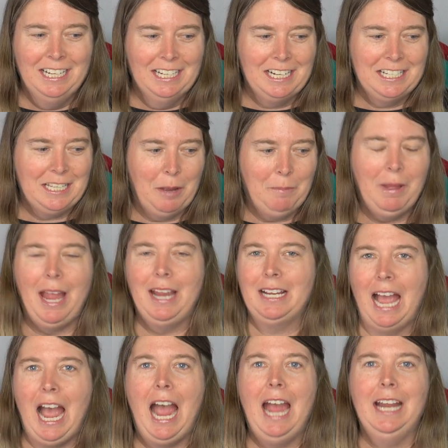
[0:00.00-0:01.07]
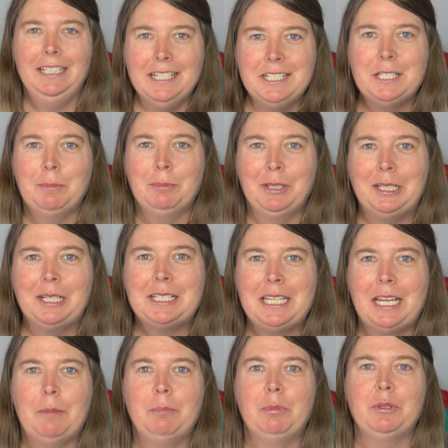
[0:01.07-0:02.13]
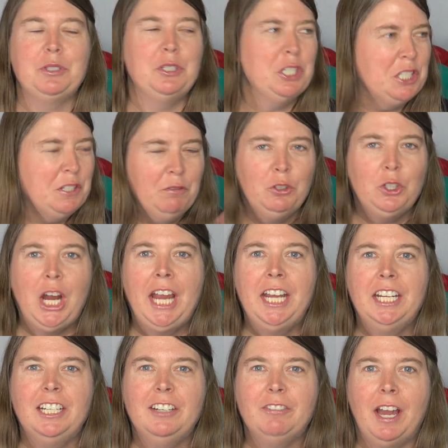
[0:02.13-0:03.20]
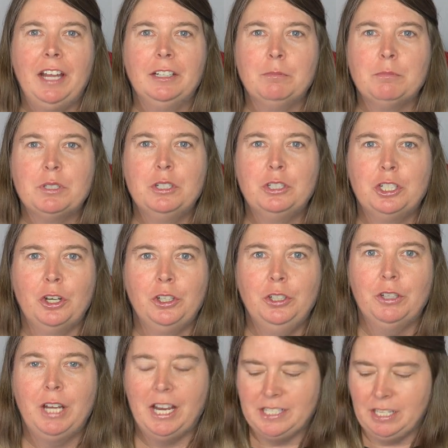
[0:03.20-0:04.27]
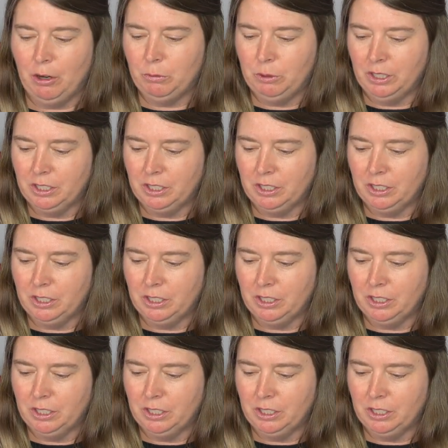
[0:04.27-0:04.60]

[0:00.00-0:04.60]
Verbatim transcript: because I'm like, I need some good examples, just a variety of items to show you guys how it